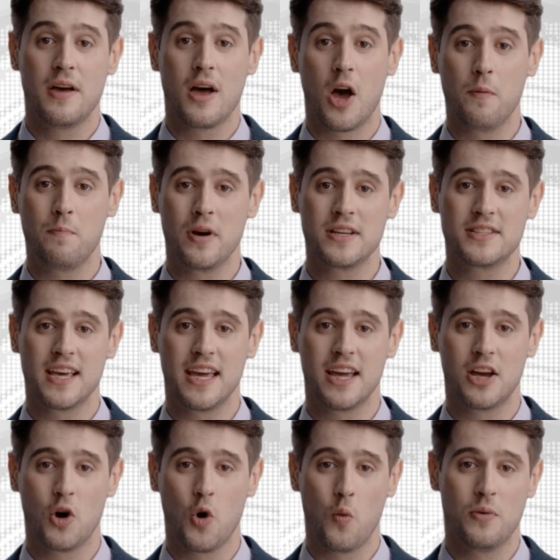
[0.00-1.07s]
On
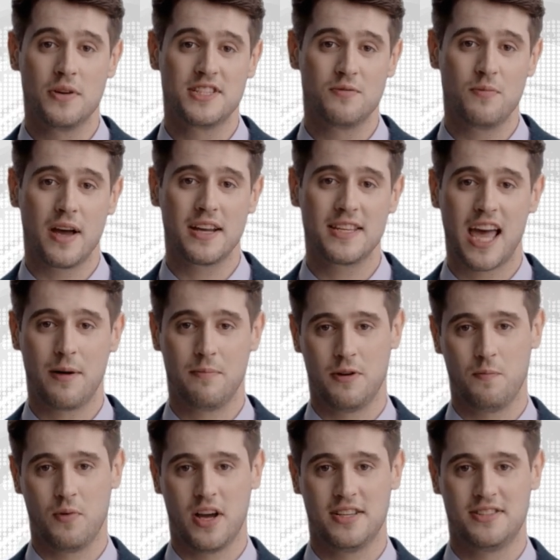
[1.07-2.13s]
Monday, open spec
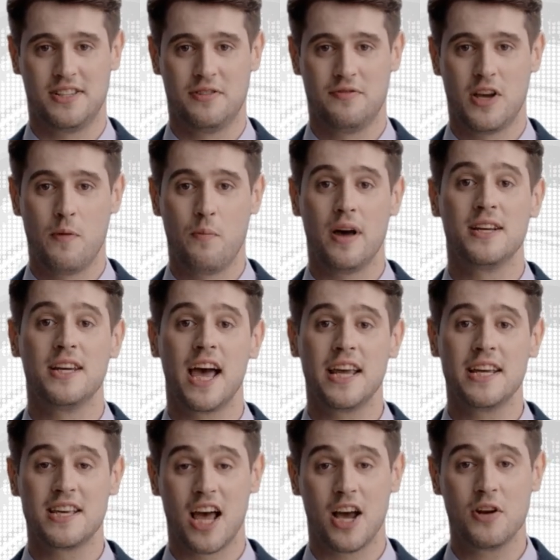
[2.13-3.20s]
naphtha prices fell by
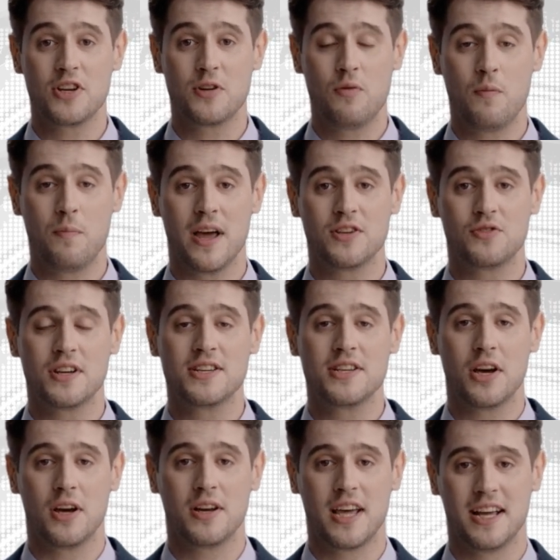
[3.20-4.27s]
$9 per metric
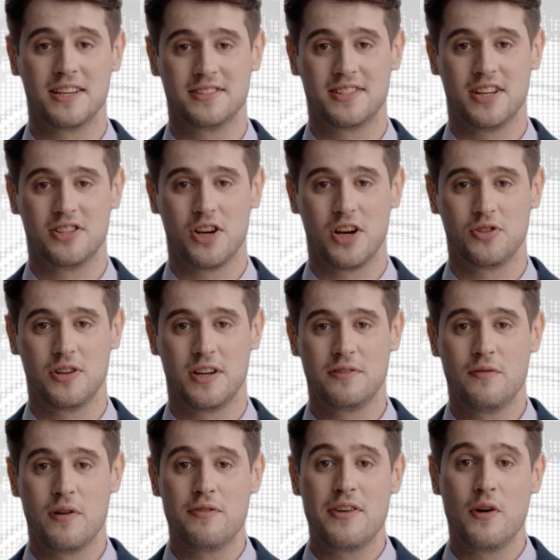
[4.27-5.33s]
ton at
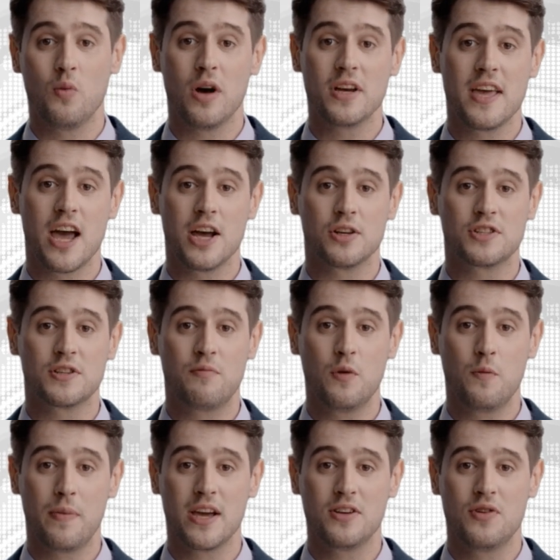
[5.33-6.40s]
$651
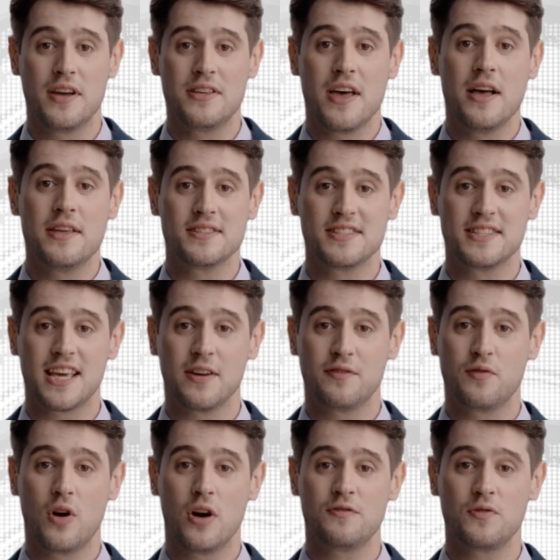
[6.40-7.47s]
per metric ton
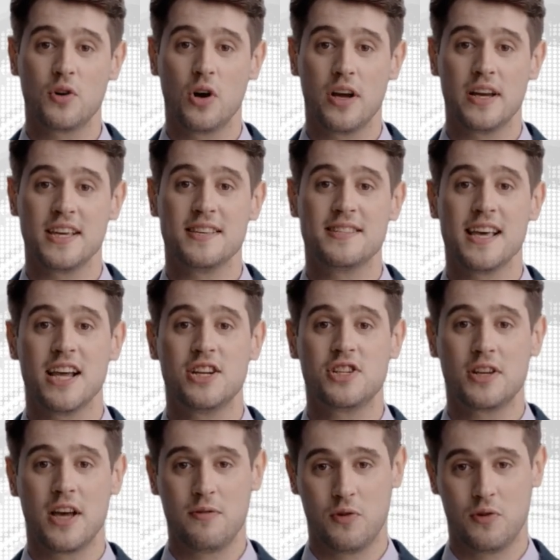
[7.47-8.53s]
CFR Far East
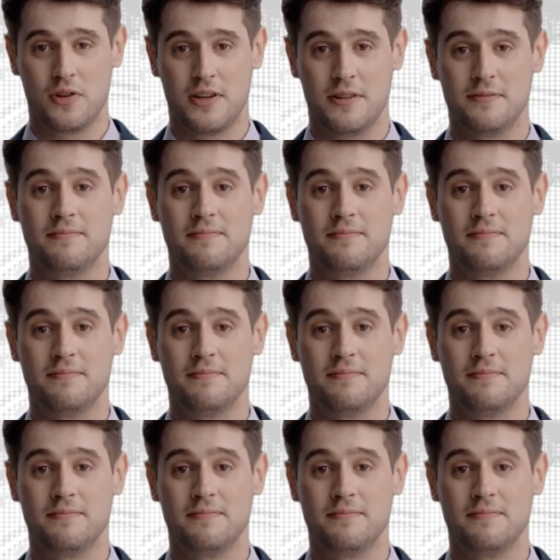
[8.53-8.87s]
Asia levels.